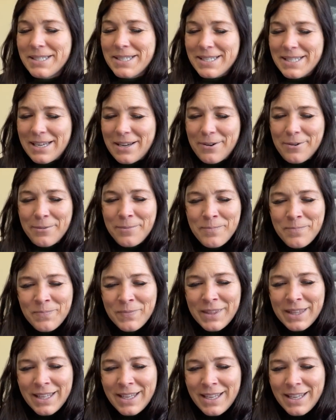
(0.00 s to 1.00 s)
So,
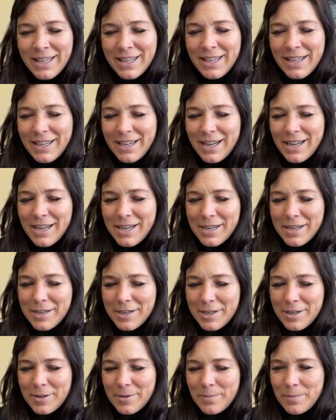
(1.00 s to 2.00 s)

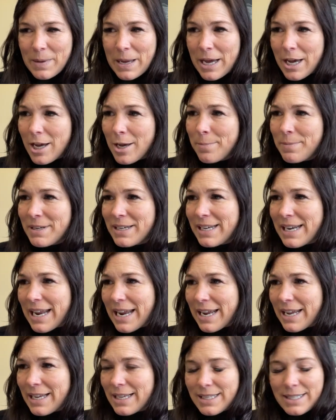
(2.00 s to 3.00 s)
um, up
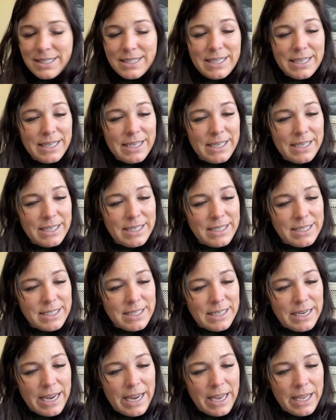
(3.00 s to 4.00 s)
next is
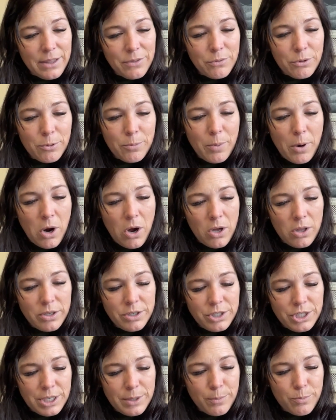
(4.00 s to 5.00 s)
an
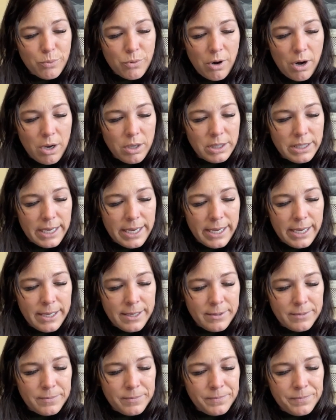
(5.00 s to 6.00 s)
anthropology bralette.